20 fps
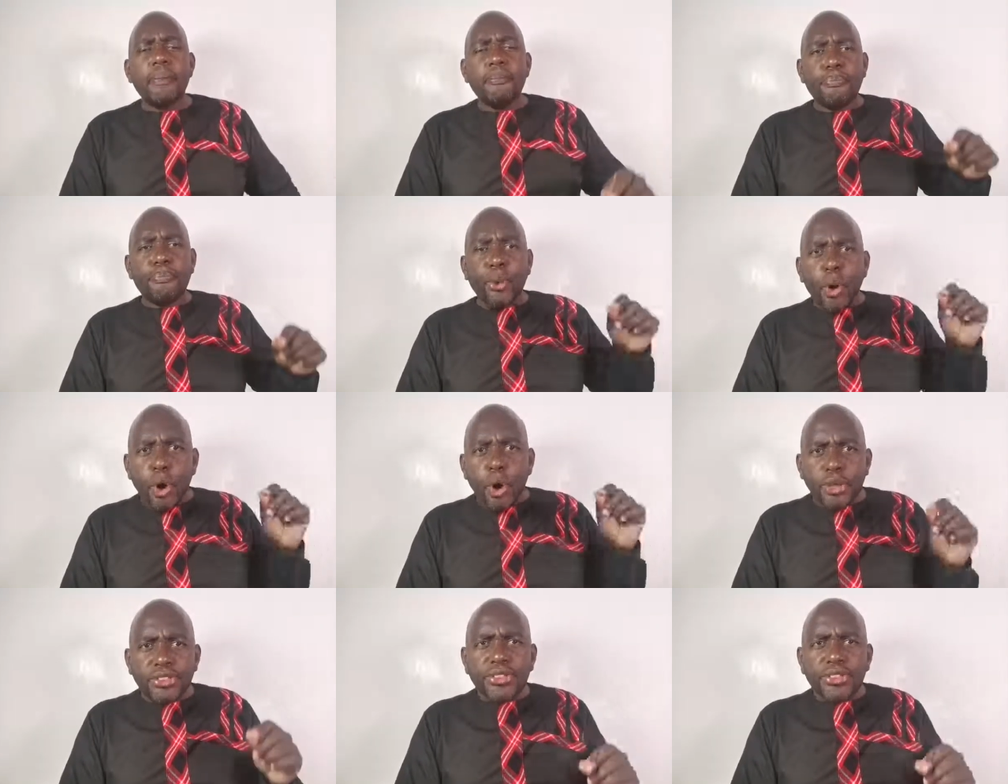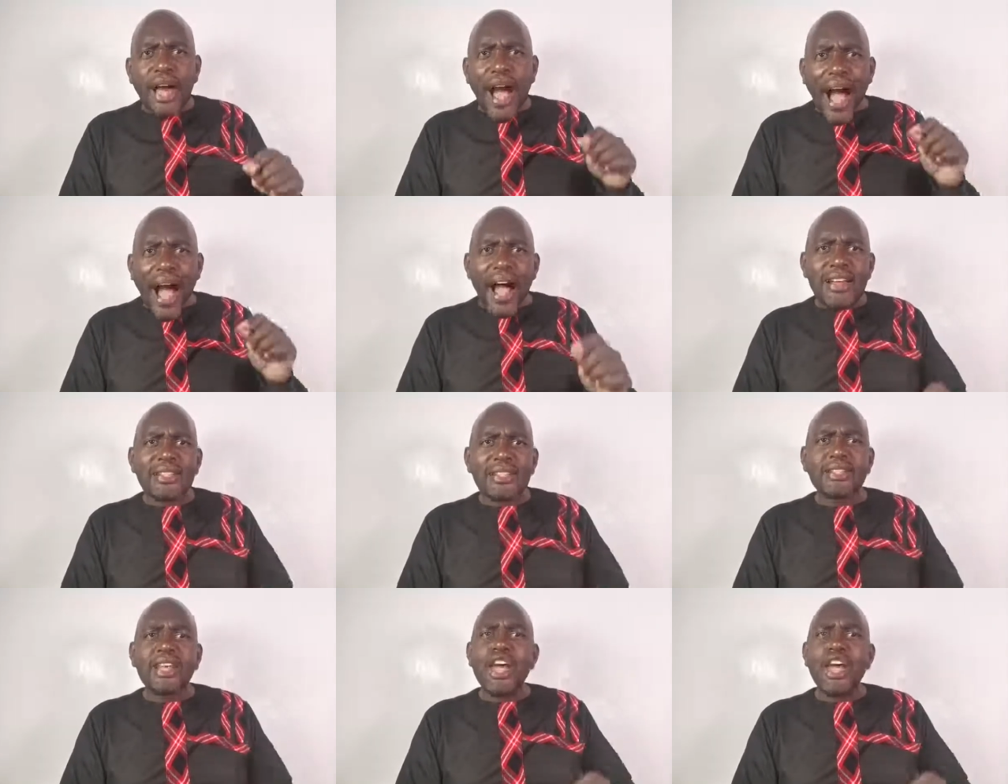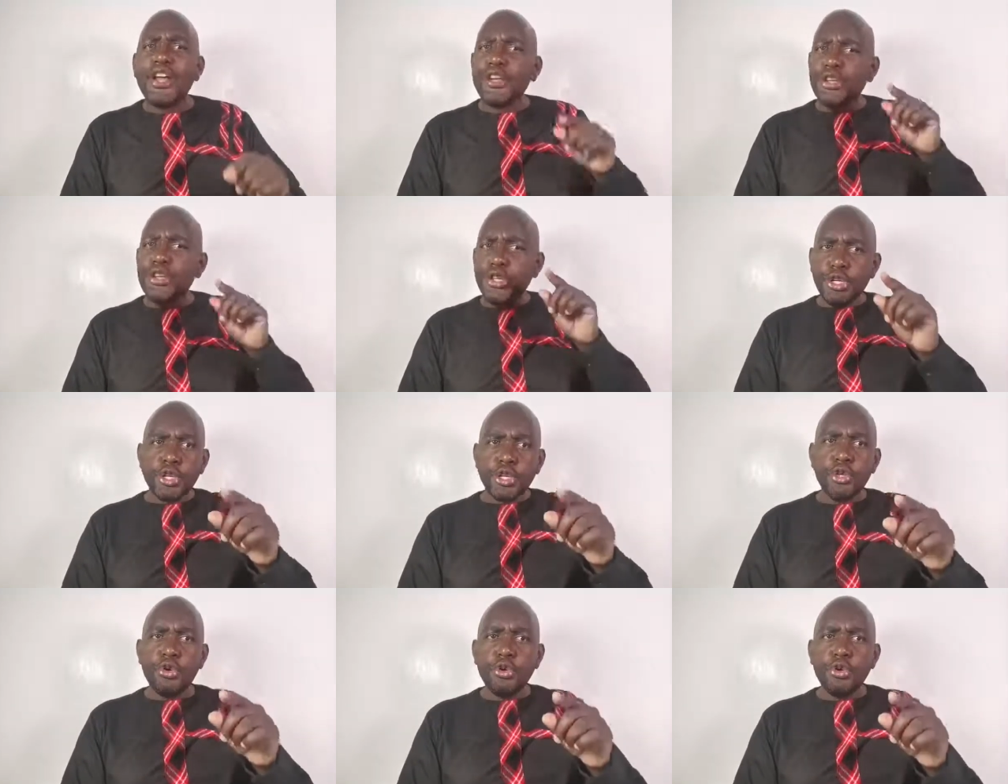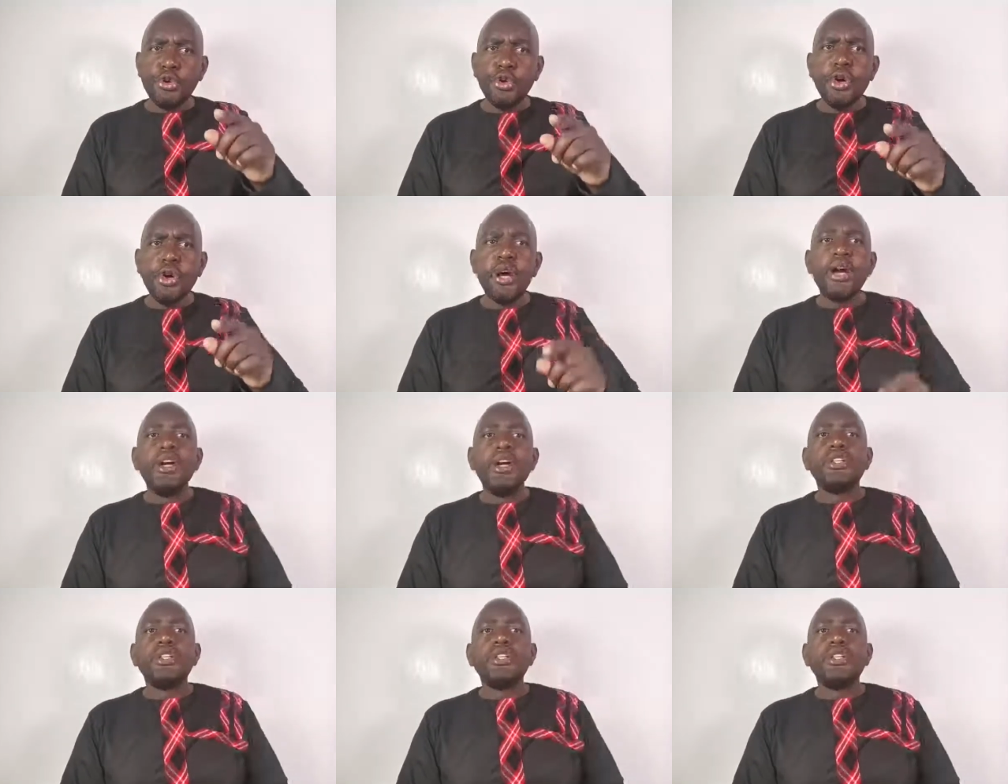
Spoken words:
both us and you